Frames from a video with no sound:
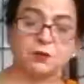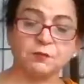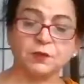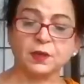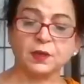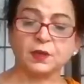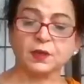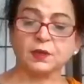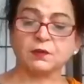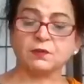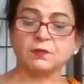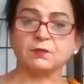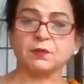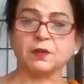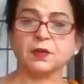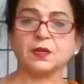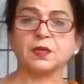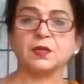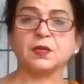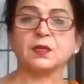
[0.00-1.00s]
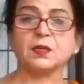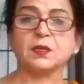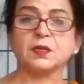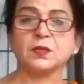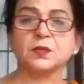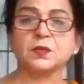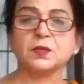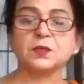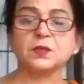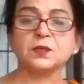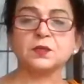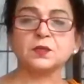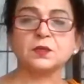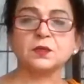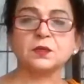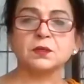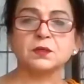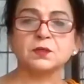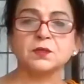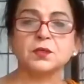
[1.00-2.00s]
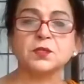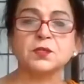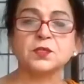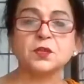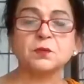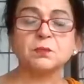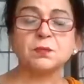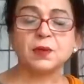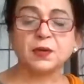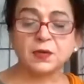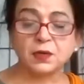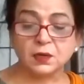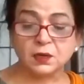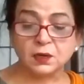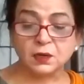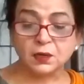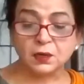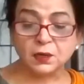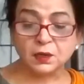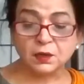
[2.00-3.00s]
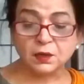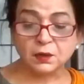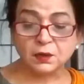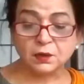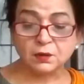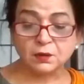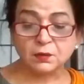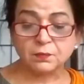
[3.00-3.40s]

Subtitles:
where very systematically